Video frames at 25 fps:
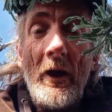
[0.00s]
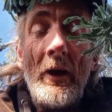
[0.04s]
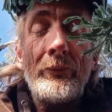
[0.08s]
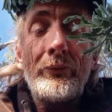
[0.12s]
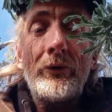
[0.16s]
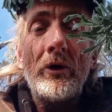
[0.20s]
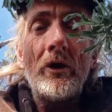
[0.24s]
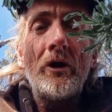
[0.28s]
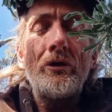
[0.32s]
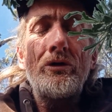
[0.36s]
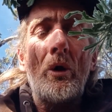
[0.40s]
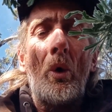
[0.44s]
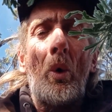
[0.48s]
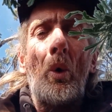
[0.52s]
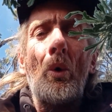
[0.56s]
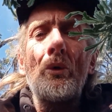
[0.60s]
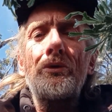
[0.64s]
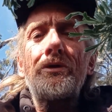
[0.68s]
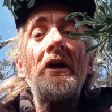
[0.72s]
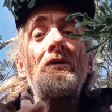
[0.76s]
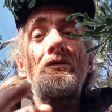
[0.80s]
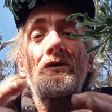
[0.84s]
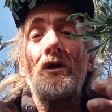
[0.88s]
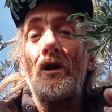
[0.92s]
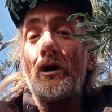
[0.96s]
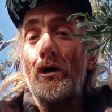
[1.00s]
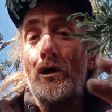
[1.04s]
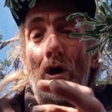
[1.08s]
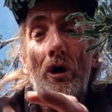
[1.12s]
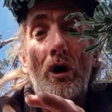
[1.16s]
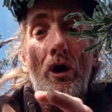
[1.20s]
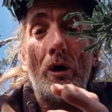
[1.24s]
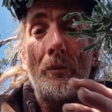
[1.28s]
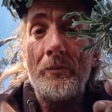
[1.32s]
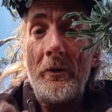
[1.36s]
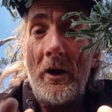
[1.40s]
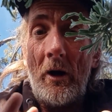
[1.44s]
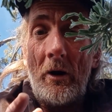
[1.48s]
the whole thing's gonna
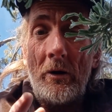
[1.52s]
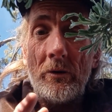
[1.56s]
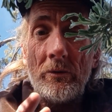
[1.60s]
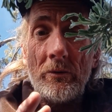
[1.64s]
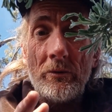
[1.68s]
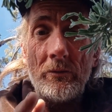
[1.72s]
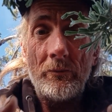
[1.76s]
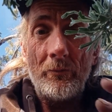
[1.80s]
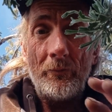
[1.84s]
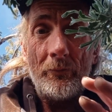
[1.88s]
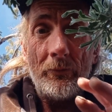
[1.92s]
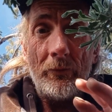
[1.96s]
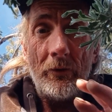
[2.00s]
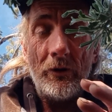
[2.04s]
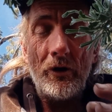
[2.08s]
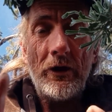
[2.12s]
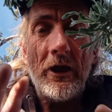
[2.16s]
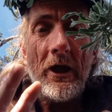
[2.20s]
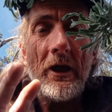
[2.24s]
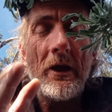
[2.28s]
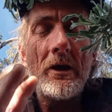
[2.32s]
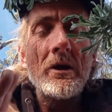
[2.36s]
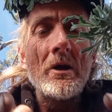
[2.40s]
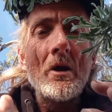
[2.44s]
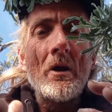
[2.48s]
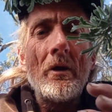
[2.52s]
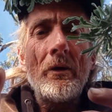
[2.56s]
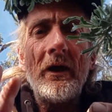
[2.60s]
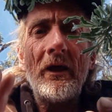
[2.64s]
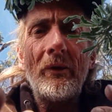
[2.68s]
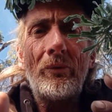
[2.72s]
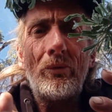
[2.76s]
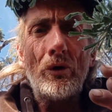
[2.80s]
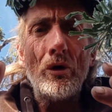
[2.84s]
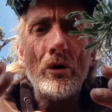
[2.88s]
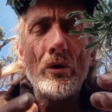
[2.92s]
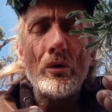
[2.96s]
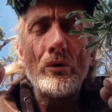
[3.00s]
curve now. Okay. It's
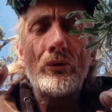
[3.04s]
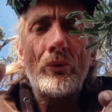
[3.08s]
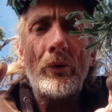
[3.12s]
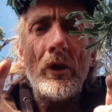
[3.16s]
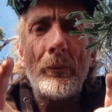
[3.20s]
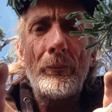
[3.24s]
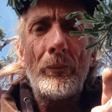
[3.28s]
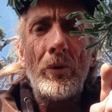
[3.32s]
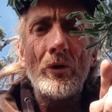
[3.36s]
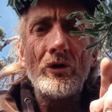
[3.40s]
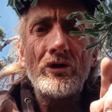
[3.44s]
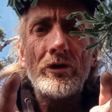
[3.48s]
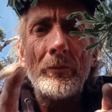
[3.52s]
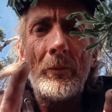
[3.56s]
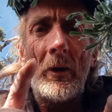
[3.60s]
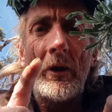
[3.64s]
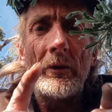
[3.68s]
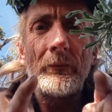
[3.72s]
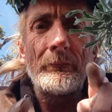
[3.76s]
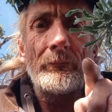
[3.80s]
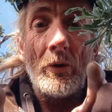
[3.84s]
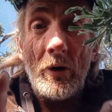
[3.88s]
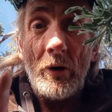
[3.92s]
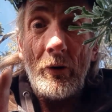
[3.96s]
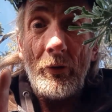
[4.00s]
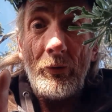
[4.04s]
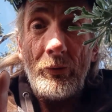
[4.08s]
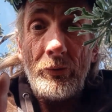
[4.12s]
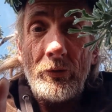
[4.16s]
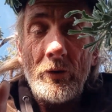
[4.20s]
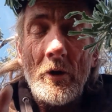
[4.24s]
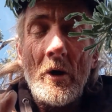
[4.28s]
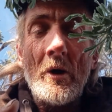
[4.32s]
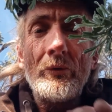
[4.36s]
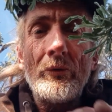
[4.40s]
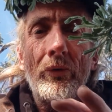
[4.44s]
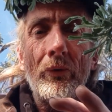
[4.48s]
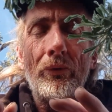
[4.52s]
who's gonna push the button first
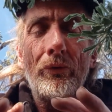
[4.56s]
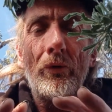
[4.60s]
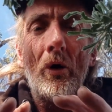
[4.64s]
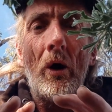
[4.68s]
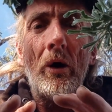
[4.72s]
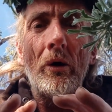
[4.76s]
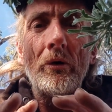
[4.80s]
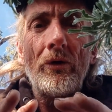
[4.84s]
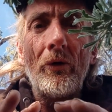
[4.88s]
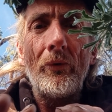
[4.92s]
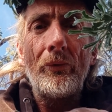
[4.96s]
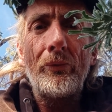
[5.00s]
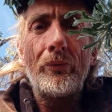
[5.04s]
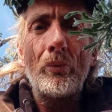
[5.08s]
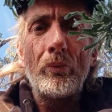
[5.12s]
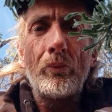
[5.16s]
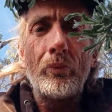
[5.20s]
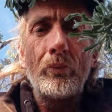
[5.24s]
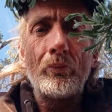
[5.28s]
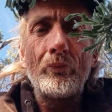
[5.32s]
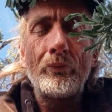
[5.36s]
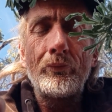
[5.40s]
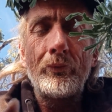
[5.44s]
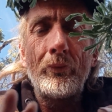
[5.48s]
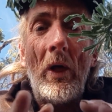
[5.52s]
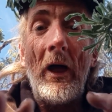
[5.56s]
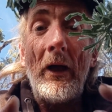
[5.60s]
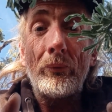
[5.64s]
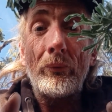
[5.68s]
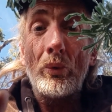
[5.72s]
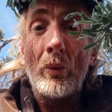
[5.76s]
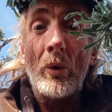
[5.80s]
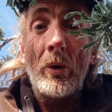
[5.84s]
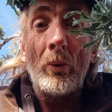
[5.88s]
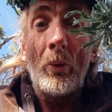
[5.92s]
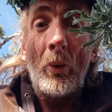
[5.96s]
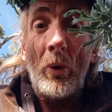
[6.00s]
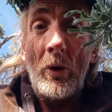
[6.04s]
to start this last
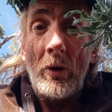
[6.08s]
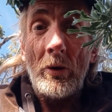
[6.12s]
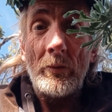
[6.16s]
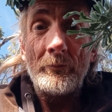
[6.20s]
World War.